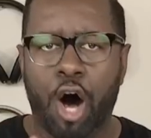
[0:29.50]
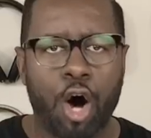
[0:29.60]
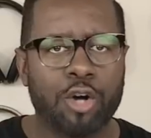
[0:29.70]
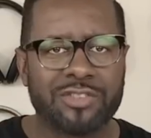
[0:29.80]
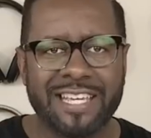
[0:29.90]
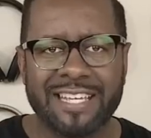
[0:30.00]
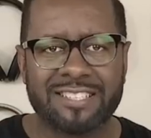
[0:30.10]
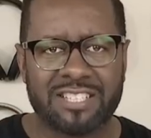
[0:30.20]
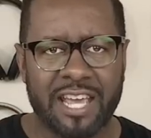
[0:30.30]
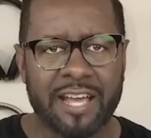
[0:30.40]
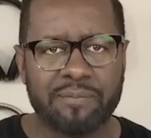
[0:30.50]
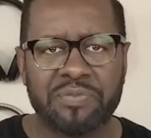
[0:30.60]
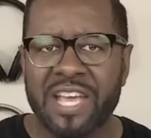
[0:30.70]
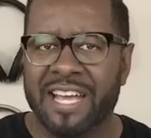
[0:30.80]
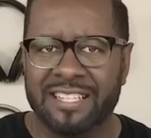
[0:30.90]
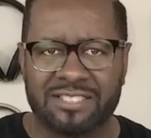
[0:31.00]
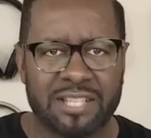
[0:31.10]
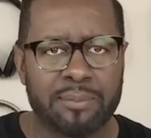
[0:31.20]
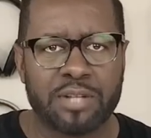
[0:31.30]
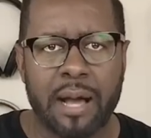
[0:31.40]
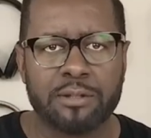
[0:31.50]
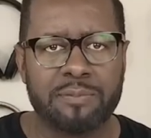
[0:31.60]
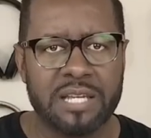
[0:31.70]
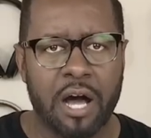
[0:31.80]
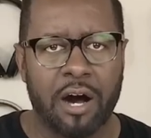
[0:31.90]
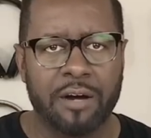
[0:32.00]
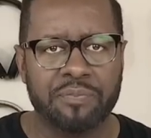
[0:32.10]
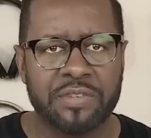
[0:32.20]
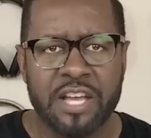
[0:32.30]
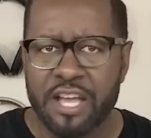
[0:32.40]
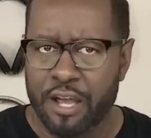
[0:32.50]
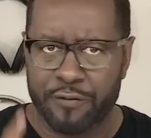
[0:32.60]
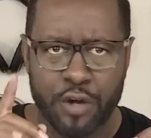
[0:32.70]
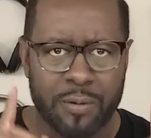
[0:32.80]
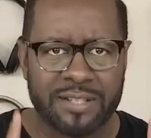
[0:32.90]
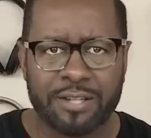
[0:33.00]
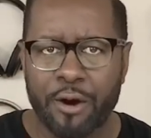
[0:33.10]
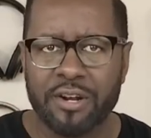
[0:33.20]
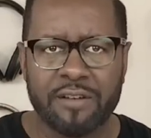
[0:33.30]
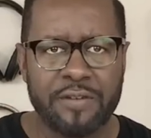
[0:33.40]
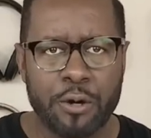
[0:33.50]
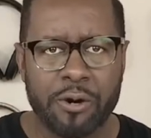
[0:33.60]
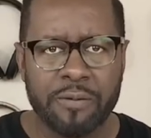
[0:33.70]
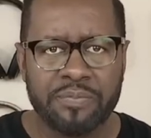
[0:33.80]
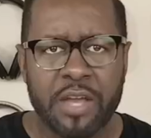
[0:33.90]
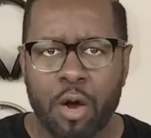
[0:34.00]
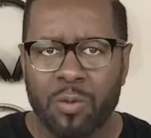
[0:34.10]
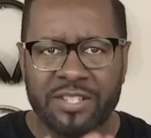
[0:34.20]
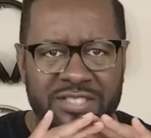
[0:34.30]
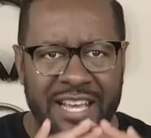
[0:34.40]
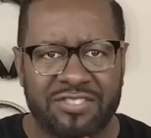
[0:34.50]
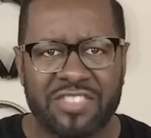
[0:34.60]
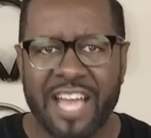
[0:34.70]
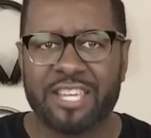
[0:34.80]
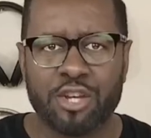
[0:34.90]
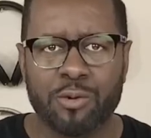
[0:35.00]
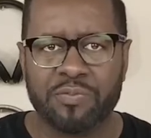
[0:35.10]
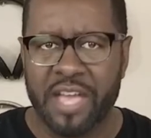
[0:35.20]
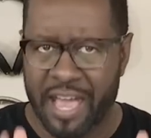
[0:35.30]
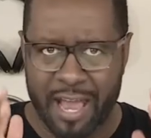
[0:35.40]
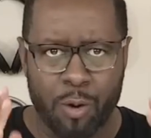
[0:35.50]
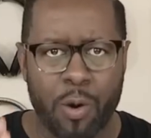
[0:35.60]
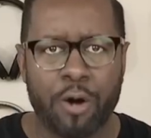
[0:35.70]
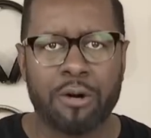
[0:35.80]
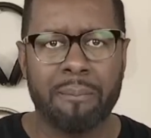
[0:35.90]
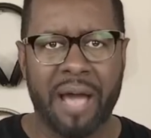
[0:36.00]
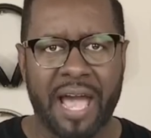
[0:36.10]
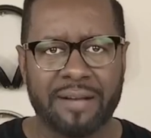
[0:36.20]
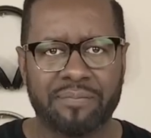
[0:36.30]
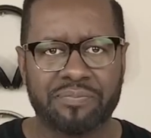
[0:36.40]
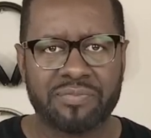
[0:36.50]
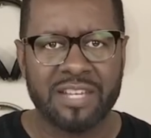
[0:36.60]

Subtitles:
all things tech and sometimes beyond. If you're a returning viewer, we say thank you and welcome back.